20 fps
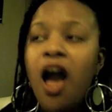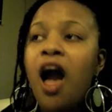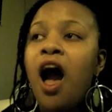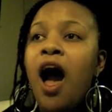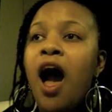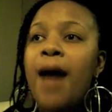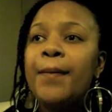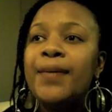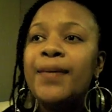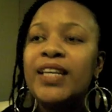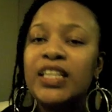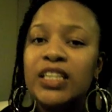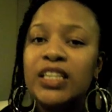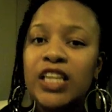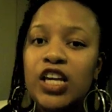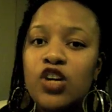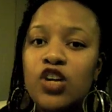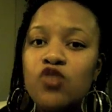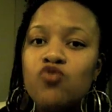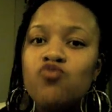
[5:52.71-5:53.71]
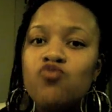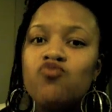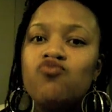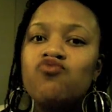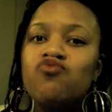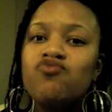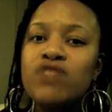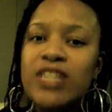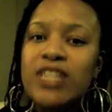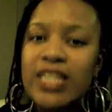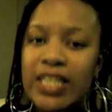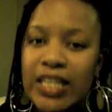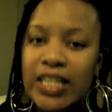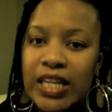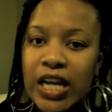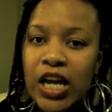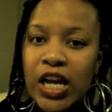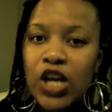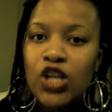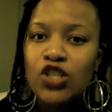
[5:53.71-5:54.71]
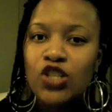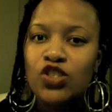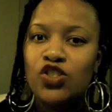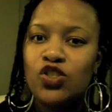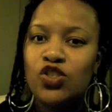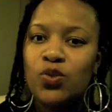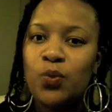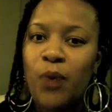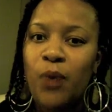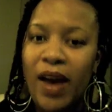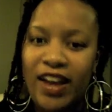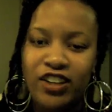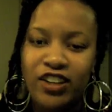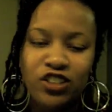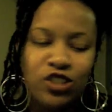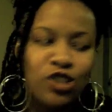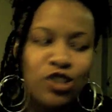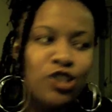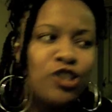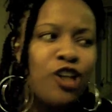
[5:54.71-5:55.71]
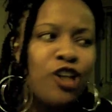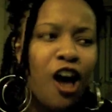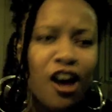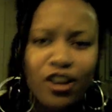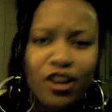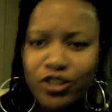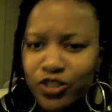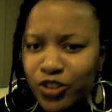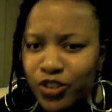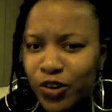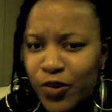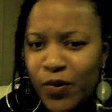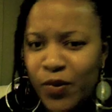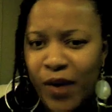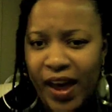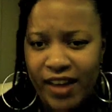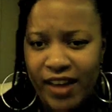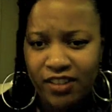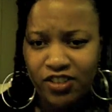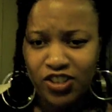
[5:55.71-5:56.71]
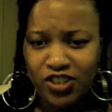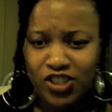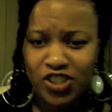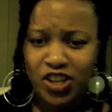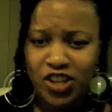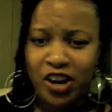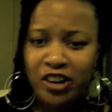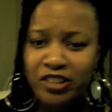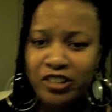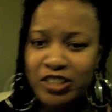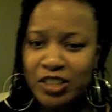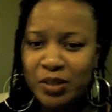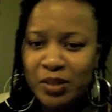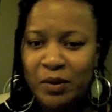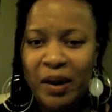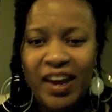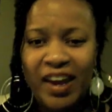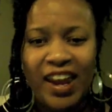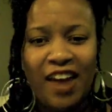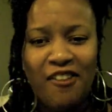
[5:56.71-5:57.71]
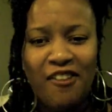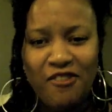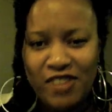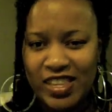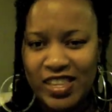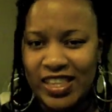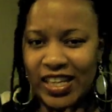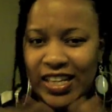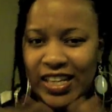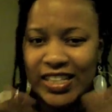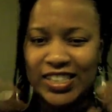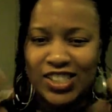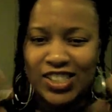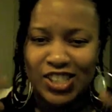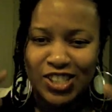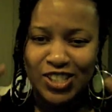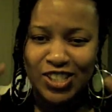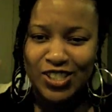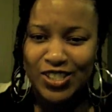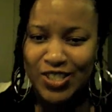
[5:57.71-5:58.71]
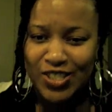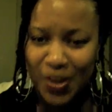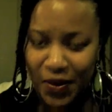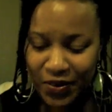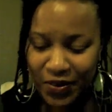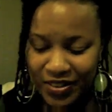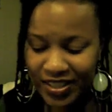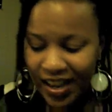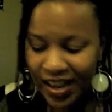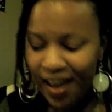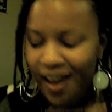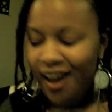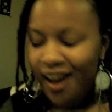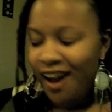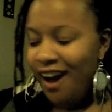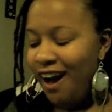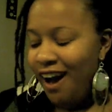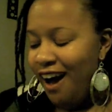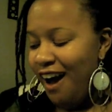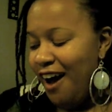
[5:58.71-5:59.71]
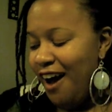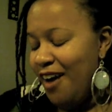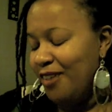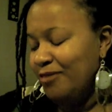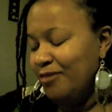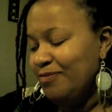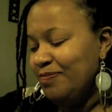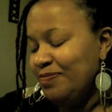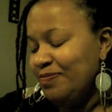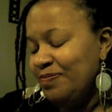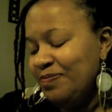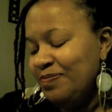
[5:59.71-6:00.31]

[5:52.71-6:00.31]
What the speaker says: I mean, really sweat. Your socks are wet. Your shirt's wet. Everything is just soaked. I